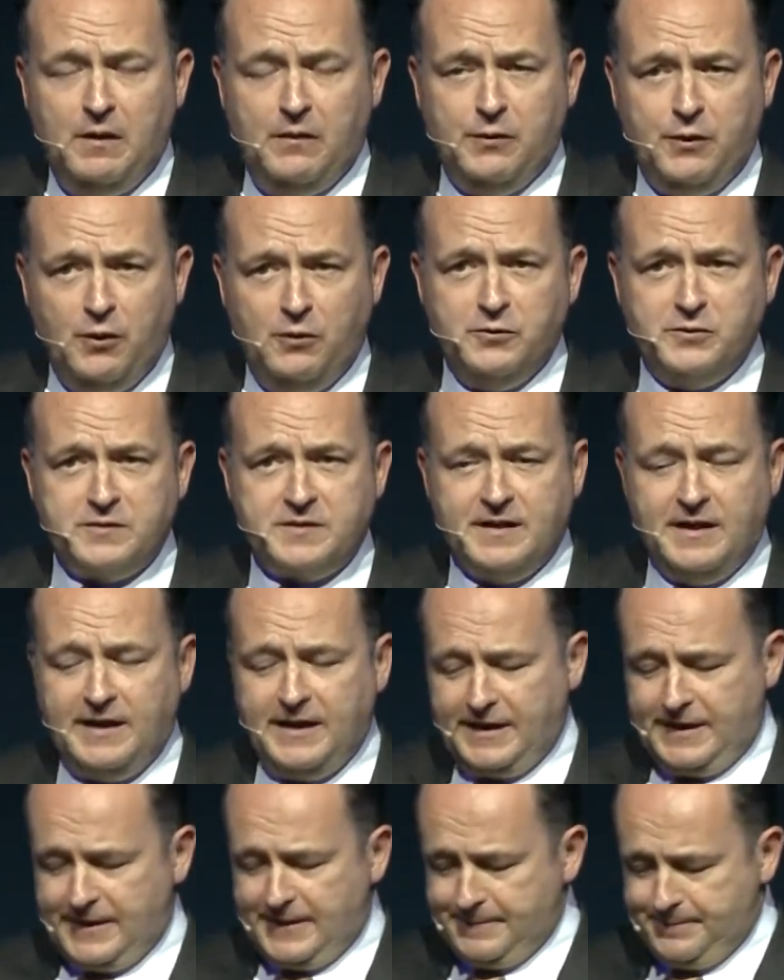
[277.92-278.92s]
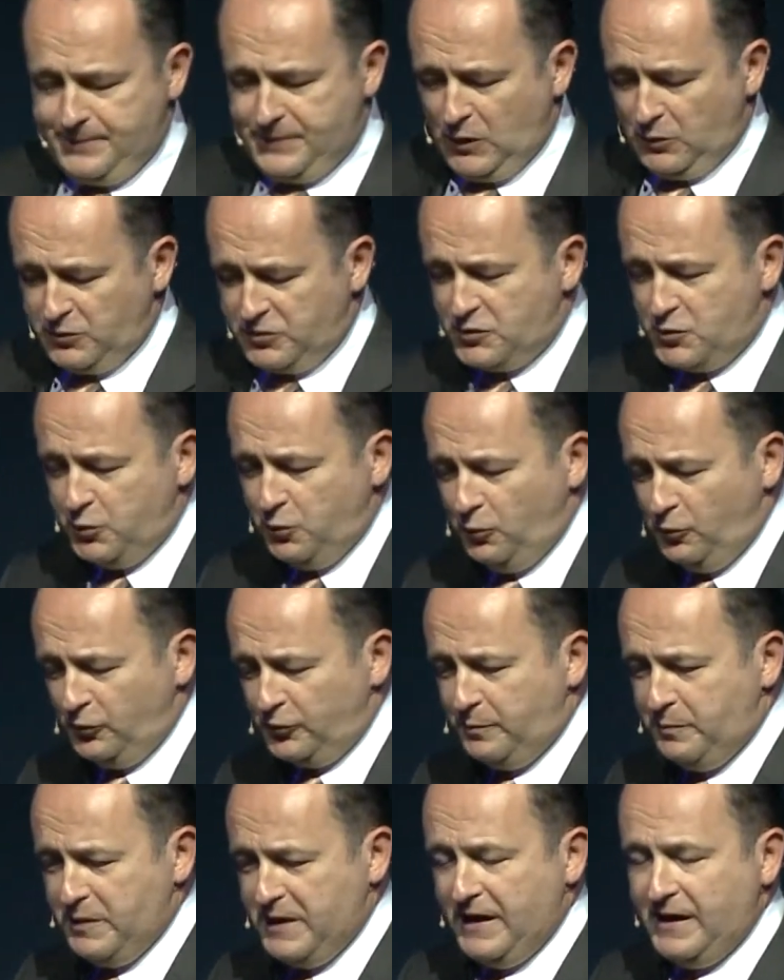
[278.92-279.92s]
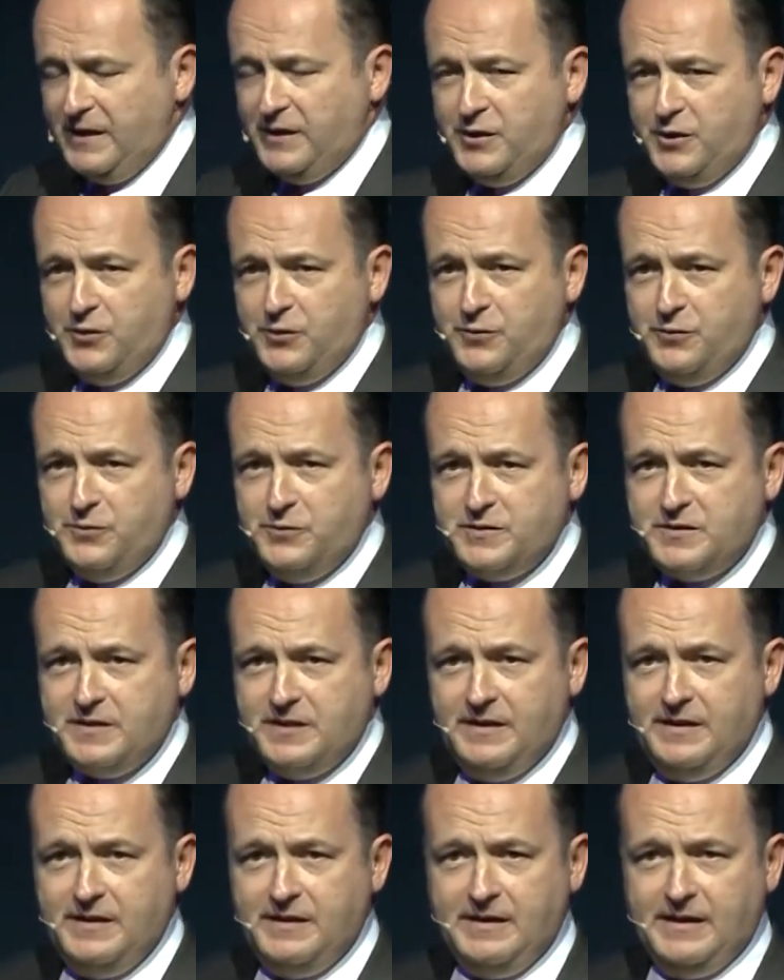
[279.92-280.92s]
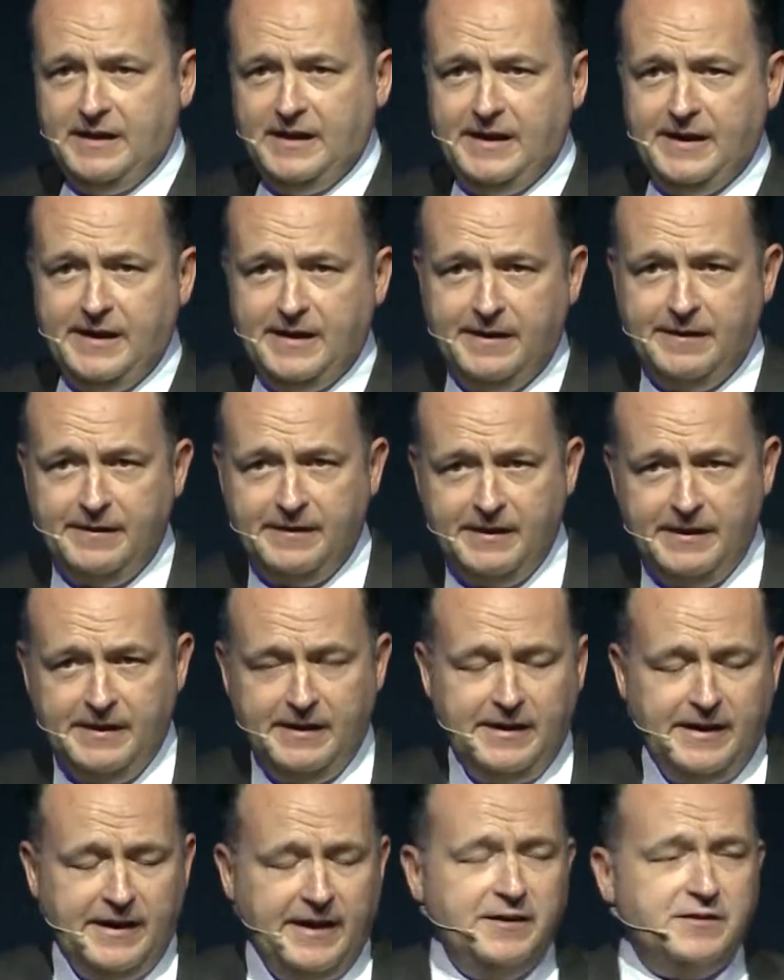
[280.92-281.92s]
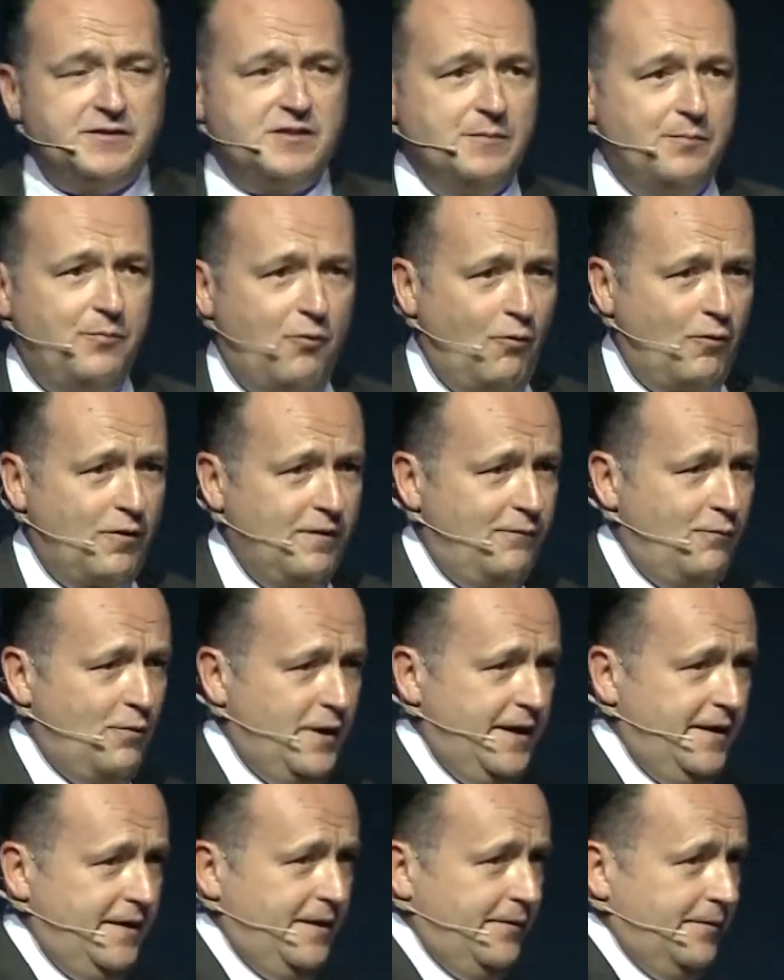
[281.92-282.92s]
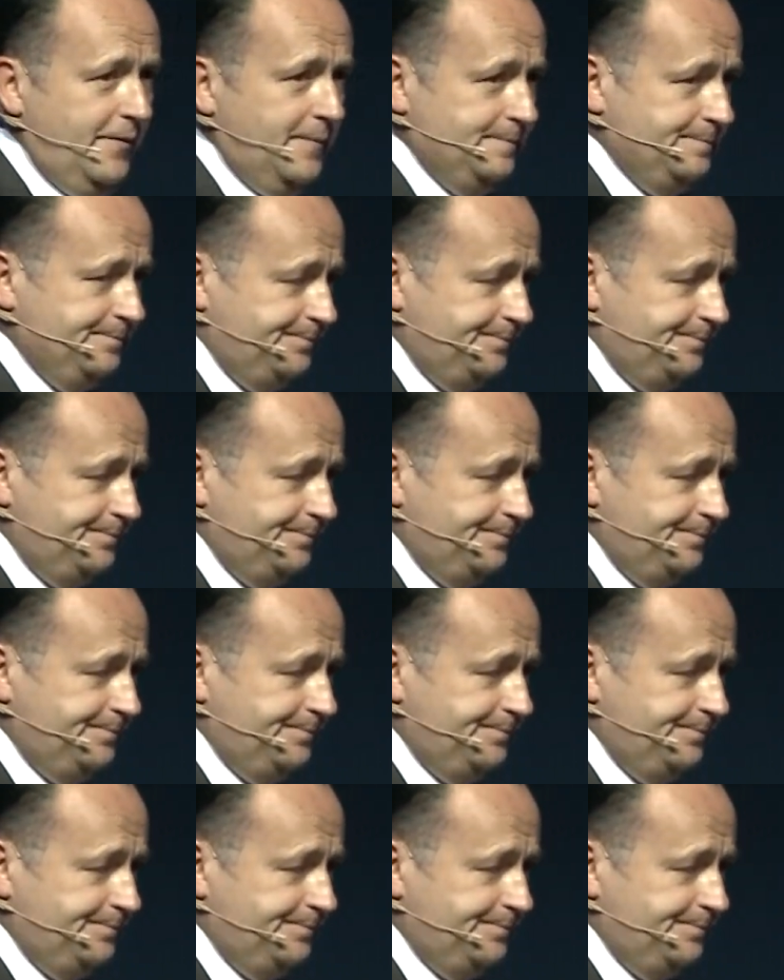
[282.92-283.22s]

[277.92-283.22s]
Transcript: Those tools being used in support of one another.